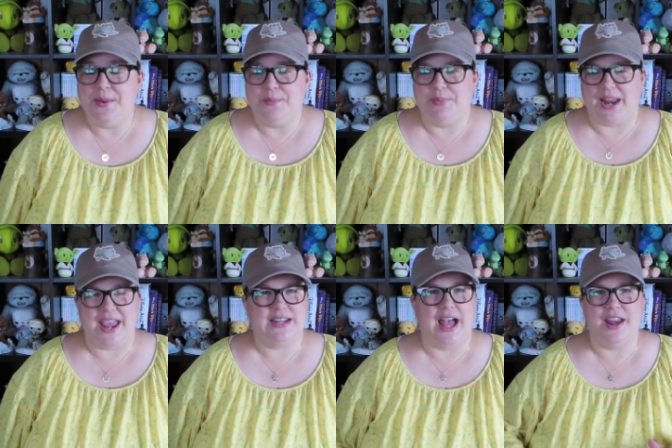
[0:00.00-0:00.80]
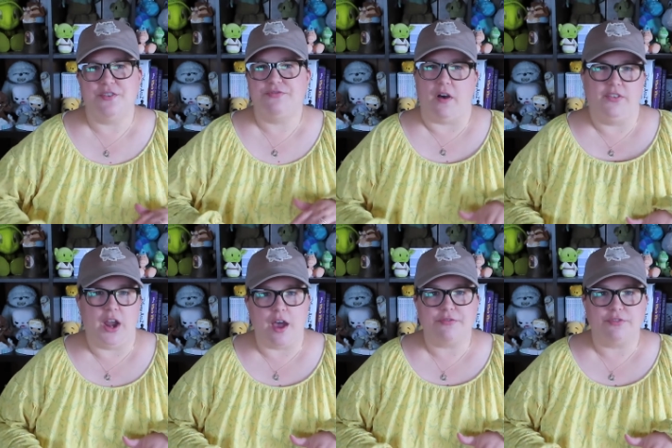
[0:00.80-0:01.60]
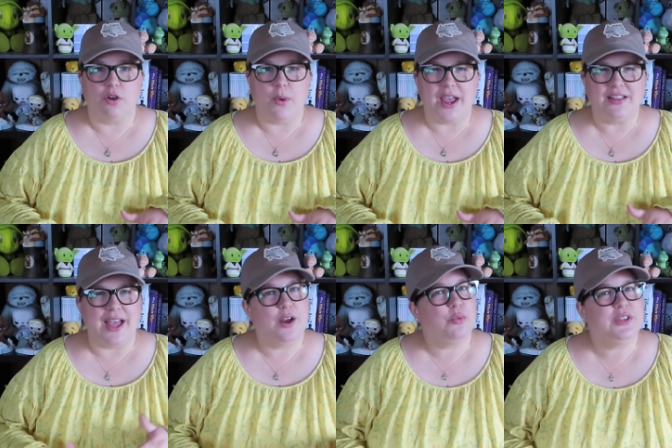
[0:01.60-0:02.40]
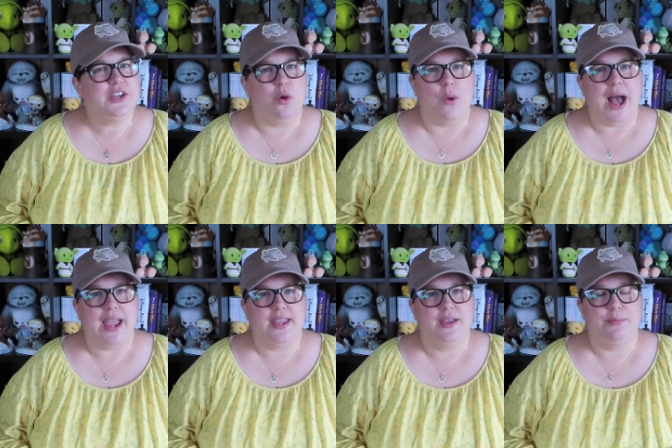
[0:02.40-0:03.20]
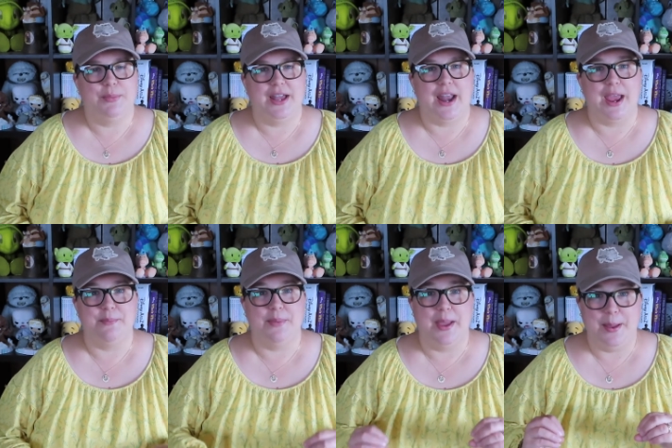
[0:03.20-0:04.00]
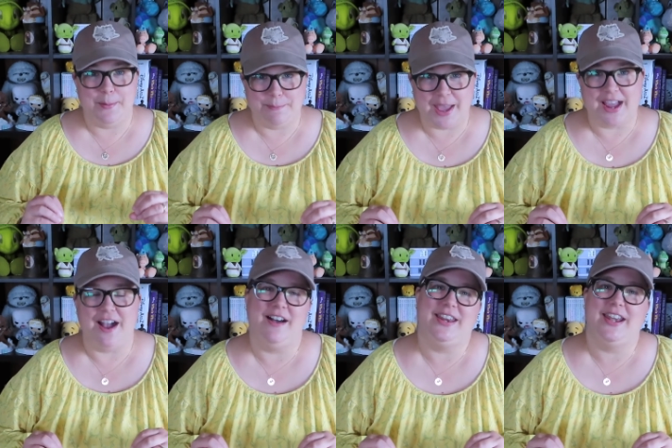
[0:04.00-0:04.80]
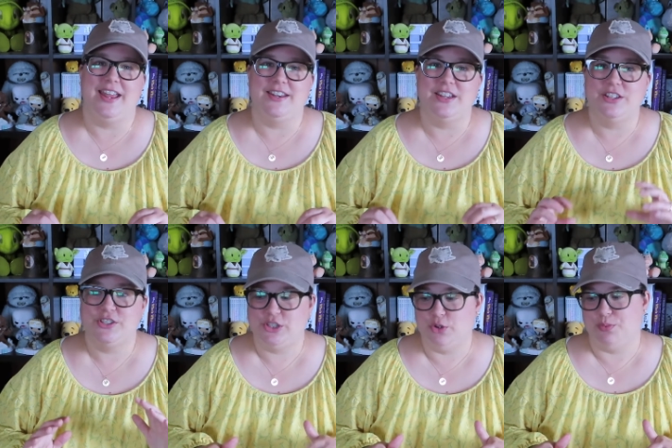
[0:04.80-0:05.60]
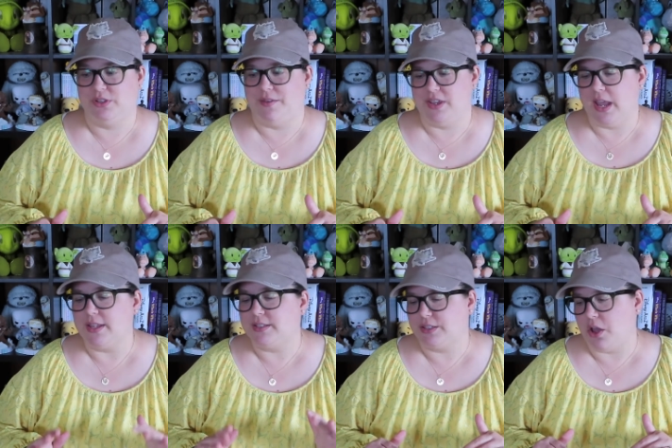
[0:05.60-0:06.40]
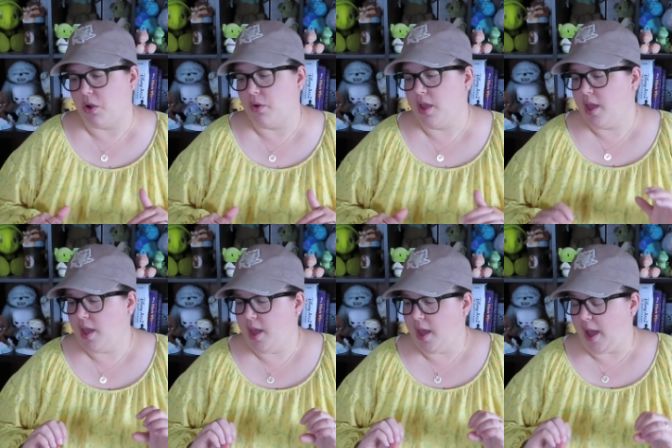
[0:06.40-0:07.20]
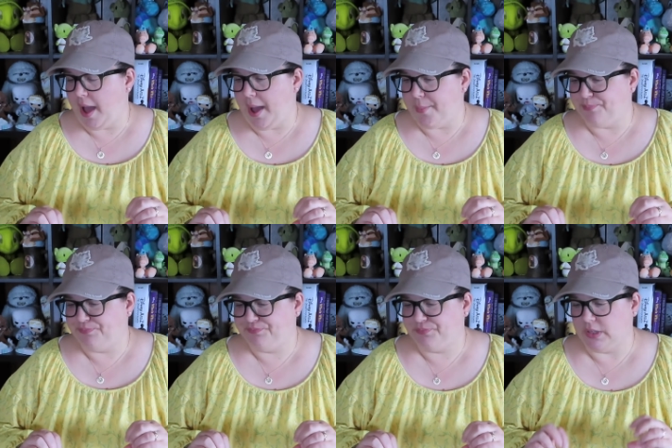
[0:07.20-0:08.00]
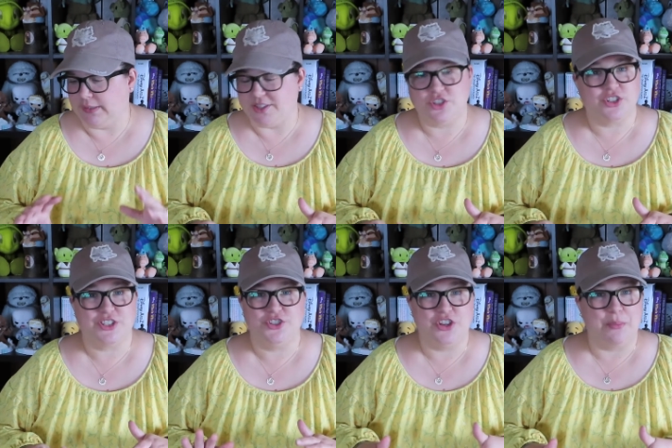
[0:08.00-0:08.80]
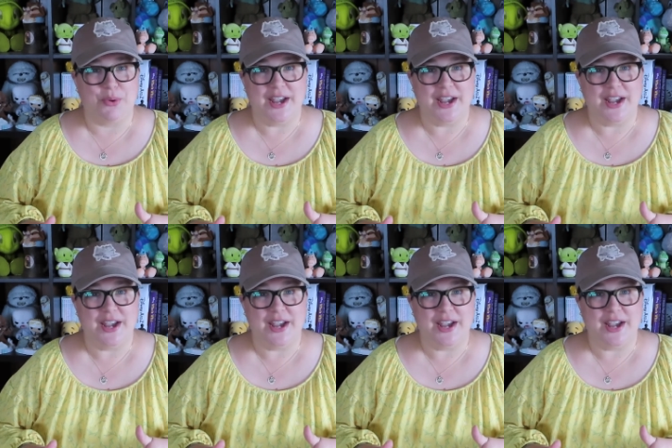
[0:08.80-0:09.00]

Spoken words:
but I had kind of fallen off for a while. I don't really know why, but I'm back on it and super loving it. So let's just jump right